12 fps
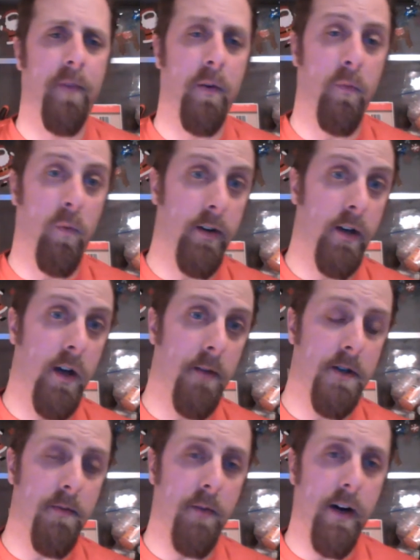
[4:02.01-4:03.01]
One
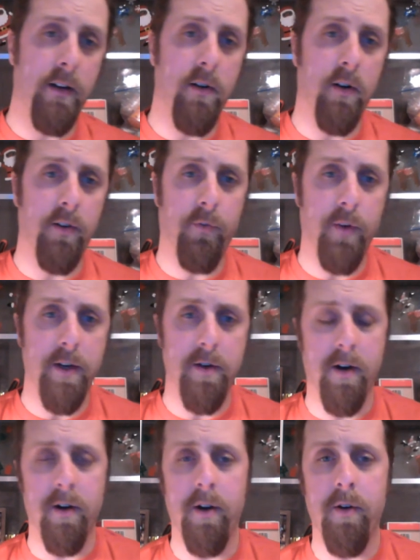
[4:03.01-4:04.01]
comes to mind called the
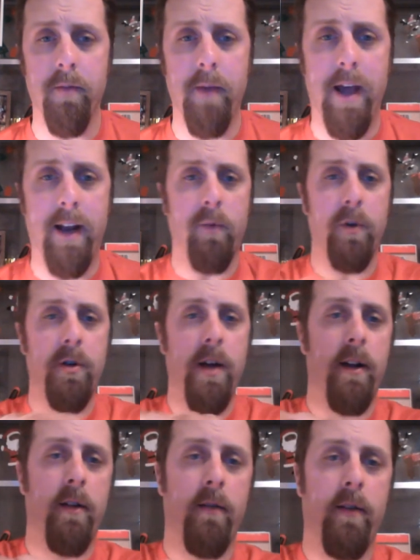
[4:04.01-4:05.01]
Frigidaire Unimatic, which
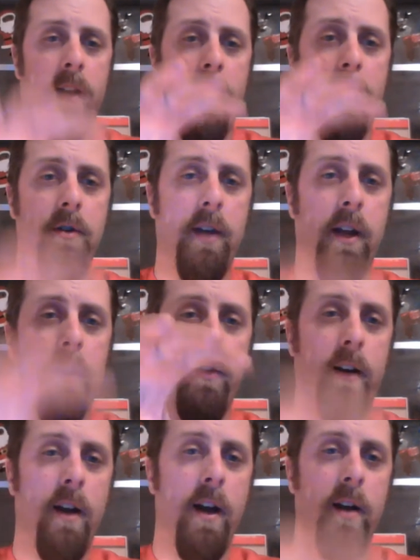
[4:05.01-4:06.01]
had an agitator
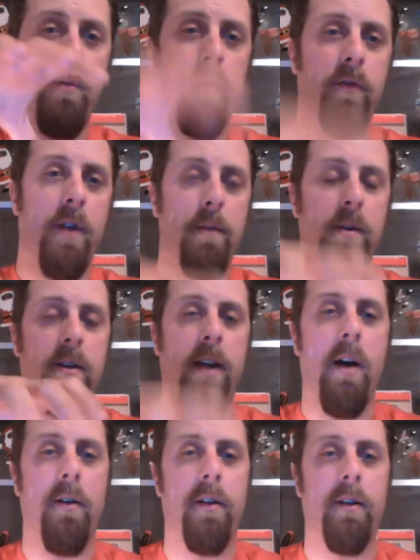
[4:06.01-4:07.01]
that kind of moved up and
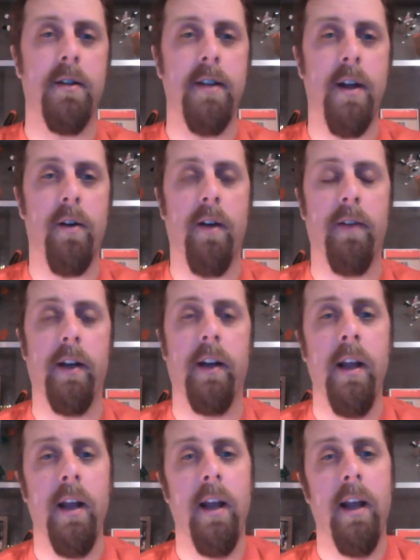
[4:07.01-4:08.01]
down in the center of it.
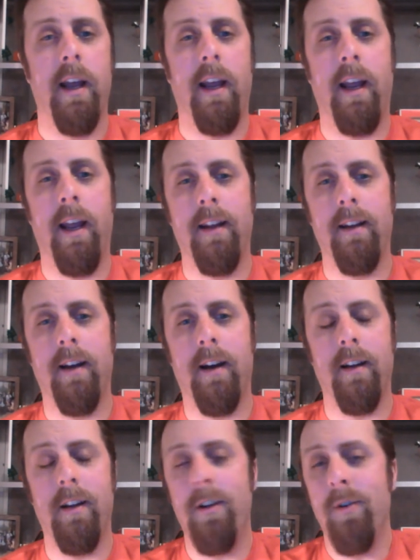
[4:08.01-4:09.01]
And
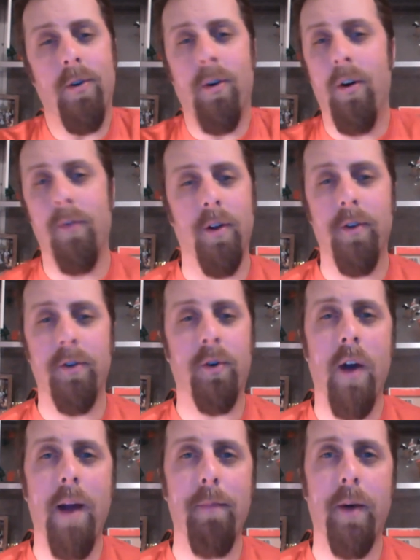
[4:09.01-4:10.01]
you could overload the
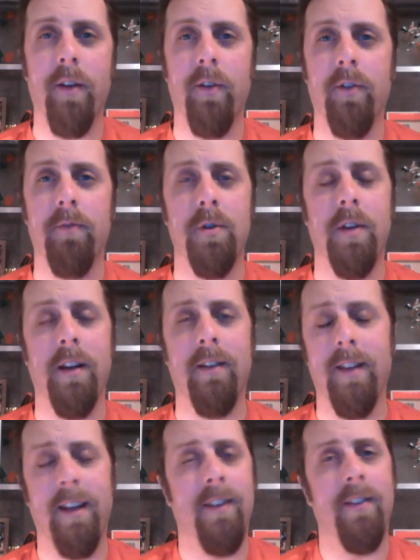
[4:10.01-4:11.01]
crap out of those machines
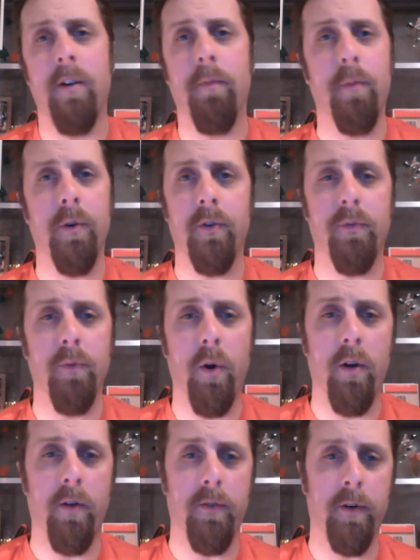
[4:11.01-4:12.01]
and they'd still produce
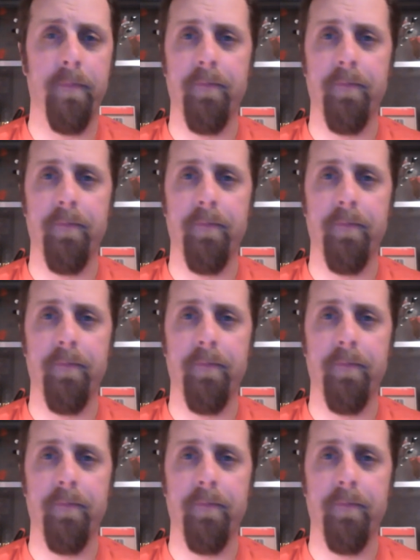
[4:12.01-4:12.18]
rollover.